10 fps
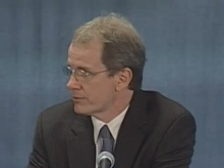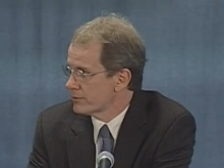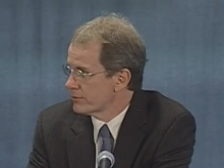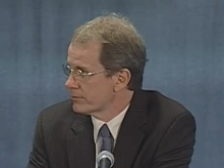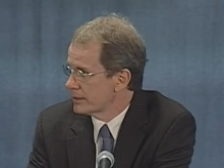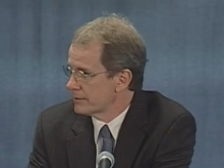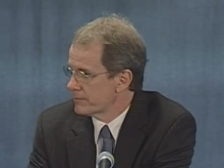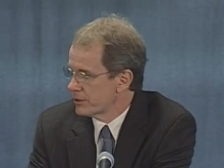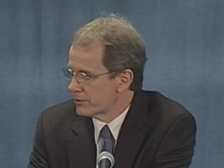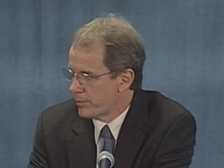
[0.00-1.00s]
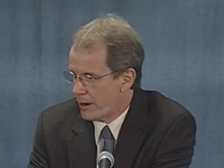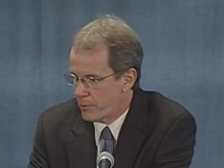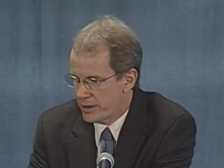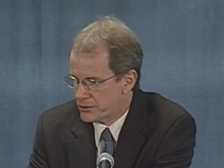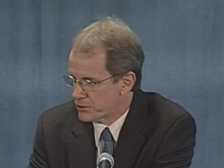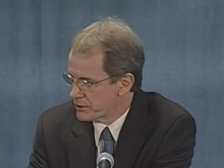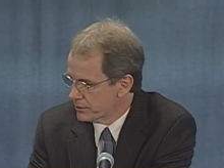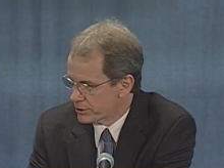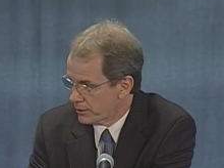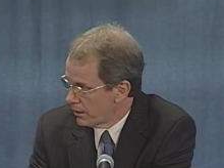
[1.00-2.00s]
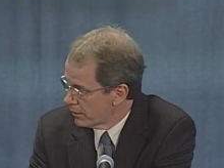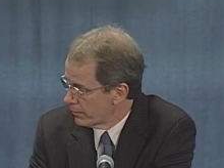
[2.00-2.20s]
you, uh, you know, the power base is still Chicago,